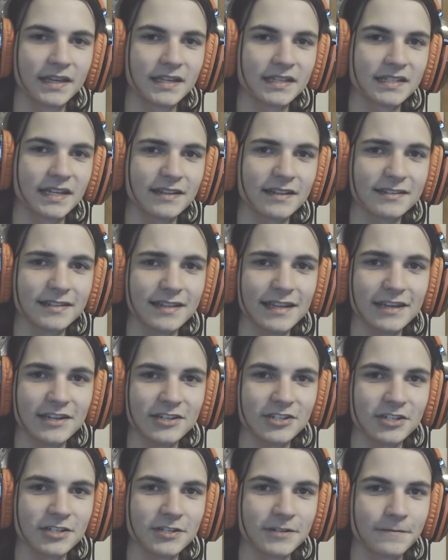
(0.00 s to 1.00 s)

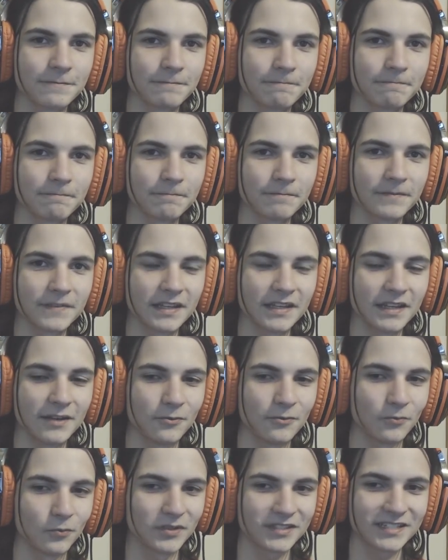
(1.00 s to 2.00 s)
Sandslash,
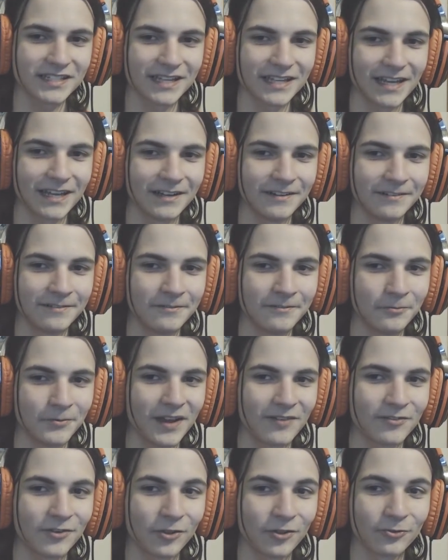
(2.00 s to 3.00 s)
once again, we
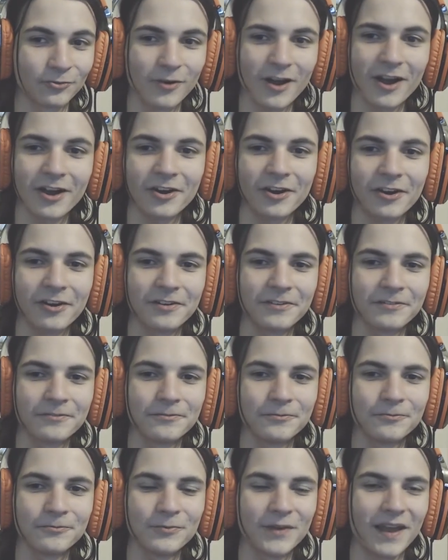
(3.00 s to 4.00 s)
have another rocker,
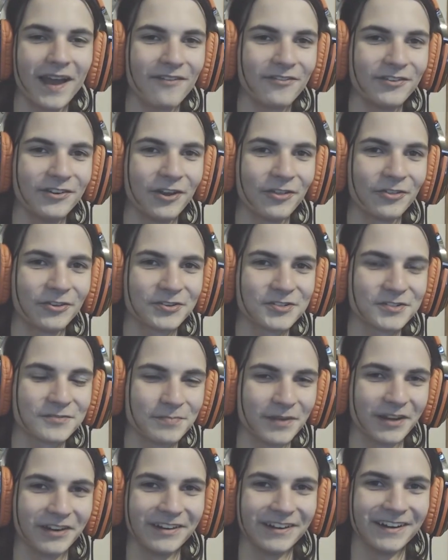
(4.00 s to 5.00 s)
we have another
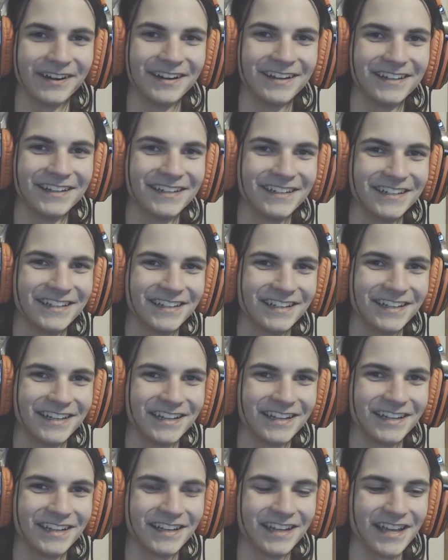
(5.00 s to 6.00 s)
spinner,
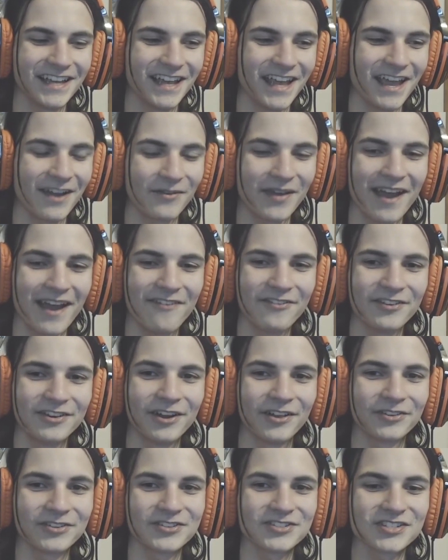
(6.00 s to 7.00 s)
and we have
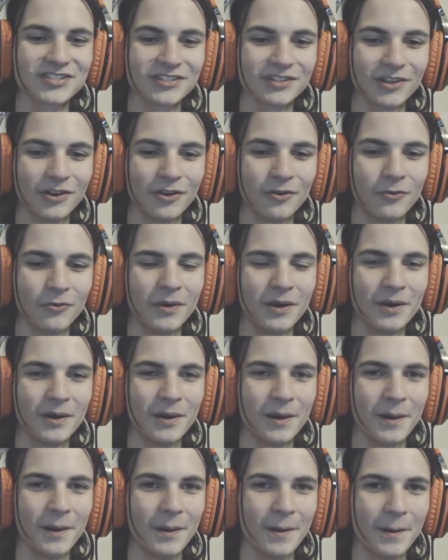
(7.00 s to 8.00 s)
another slow,
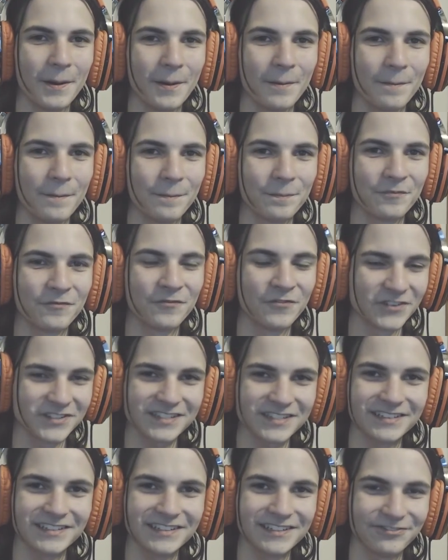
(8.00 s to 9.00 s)

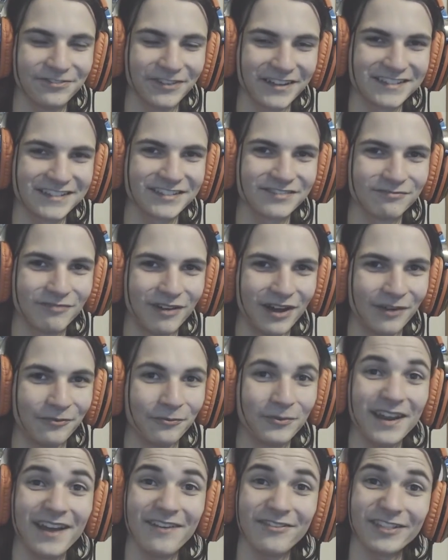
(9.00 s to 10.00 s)
physically defensive mon.
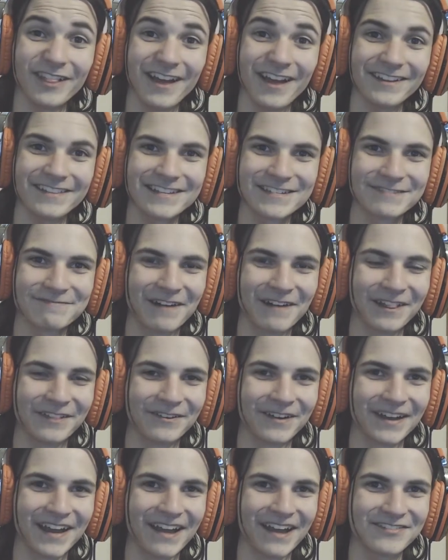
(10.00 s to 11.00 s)
We have a lot of these, by the
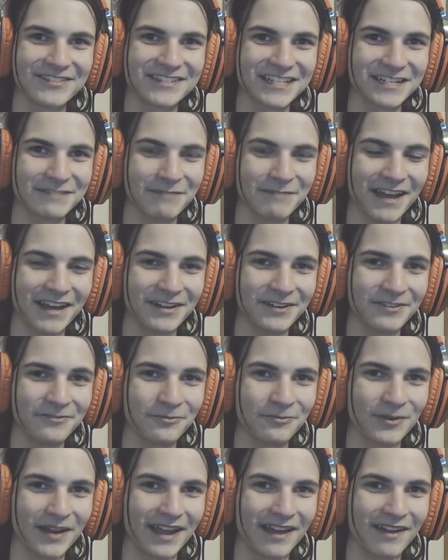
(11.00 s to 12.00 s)
way. Have you seen a
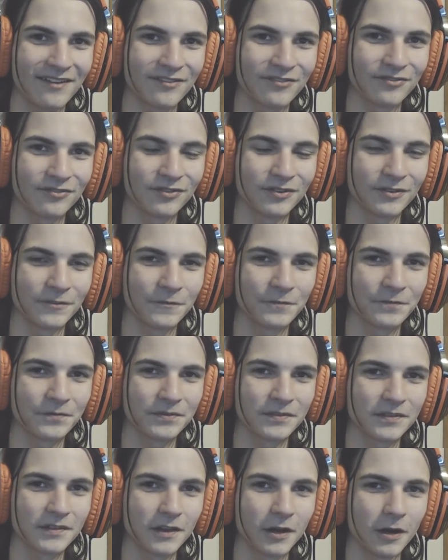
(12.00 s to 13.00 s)
pattern? We have
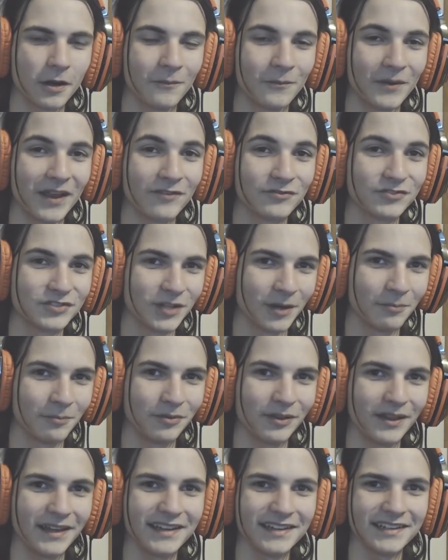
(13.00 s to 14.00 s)
We have
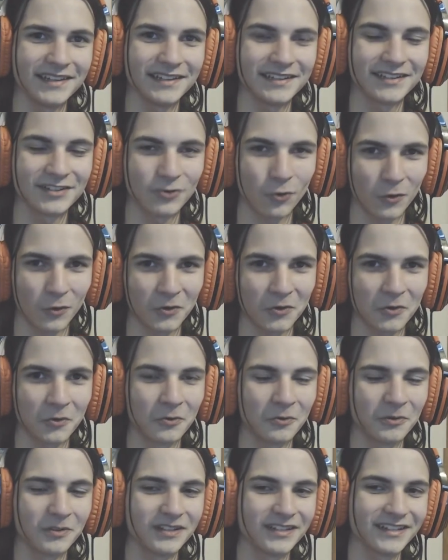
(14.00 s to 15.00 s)
Doublade,
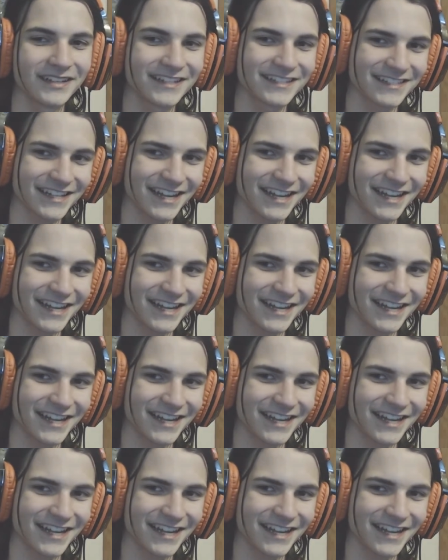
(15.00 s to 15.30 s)
Torkoal, and